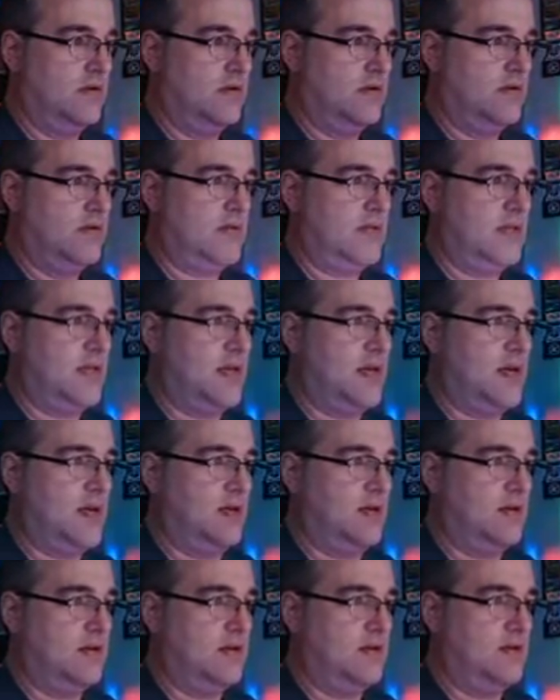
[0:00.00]
Take that.
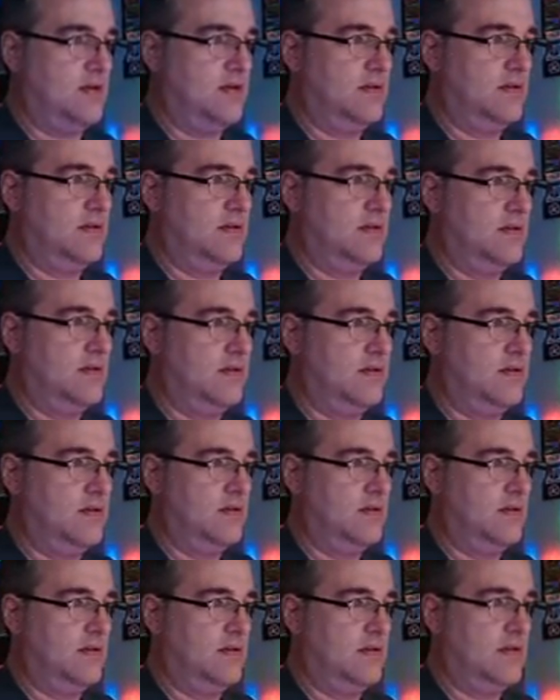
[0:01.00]

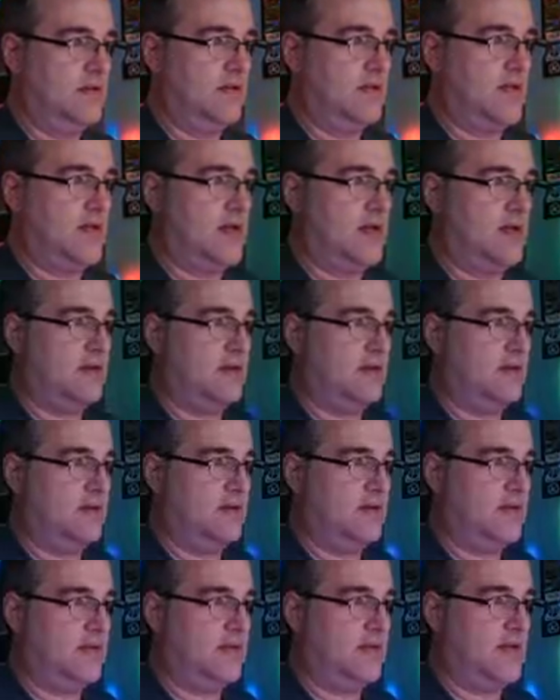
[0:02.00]
Take that.
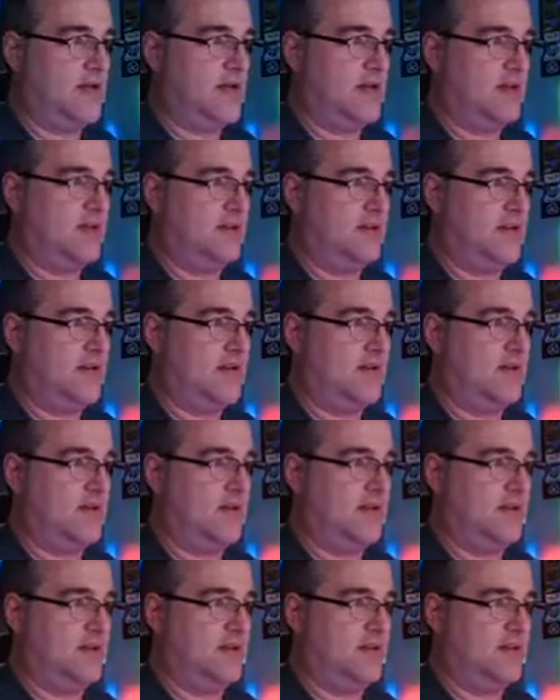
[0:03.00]
Take that. Take all
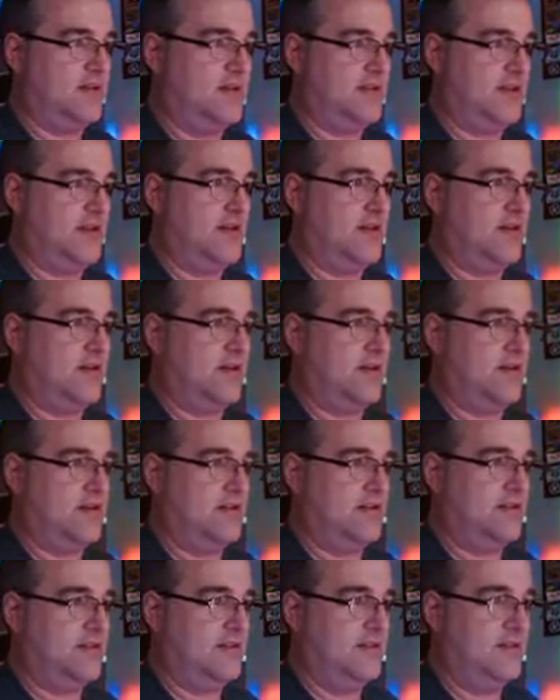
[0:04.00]
this. Take all
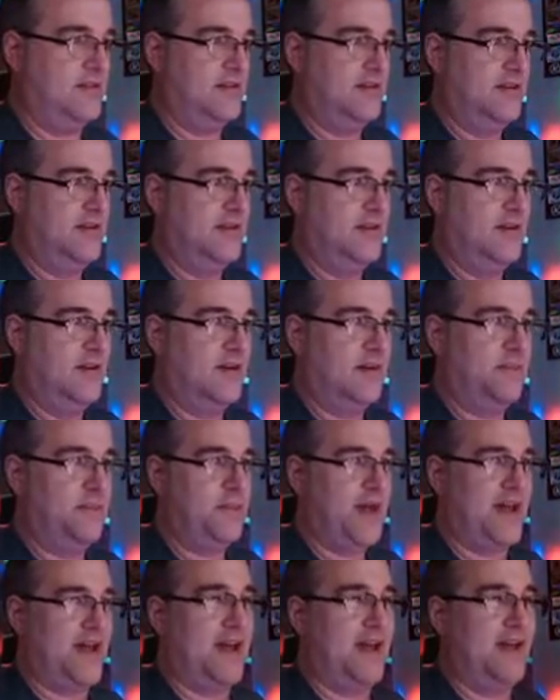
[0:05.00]
this. Get
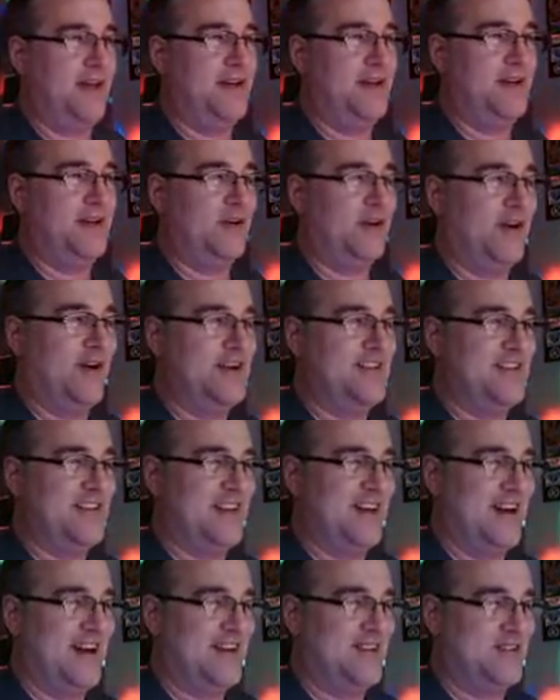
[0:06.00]
back here, you crazy
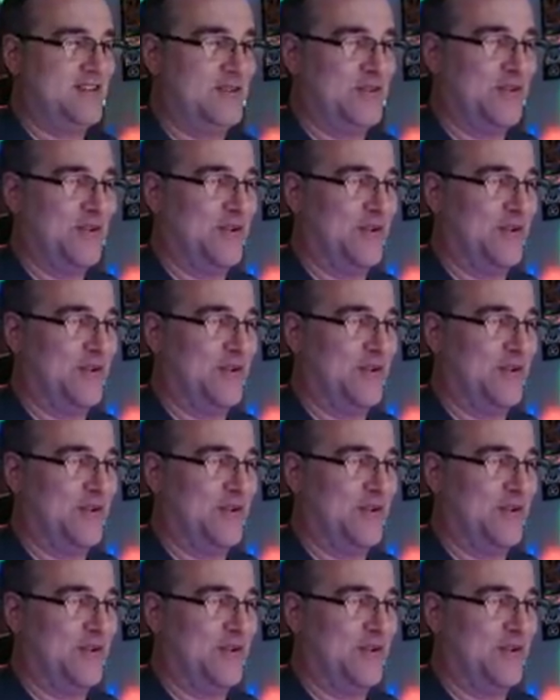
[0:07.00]
dinosaur.